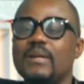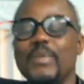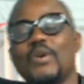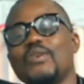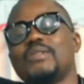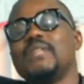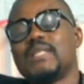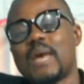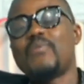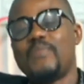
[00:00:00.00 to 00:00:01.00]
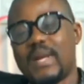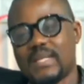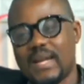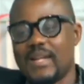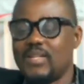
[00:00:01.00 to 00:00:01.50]
Because the type of
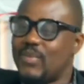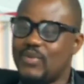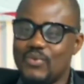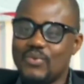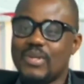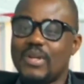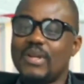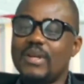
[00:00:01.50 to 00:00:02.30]
material that is being used,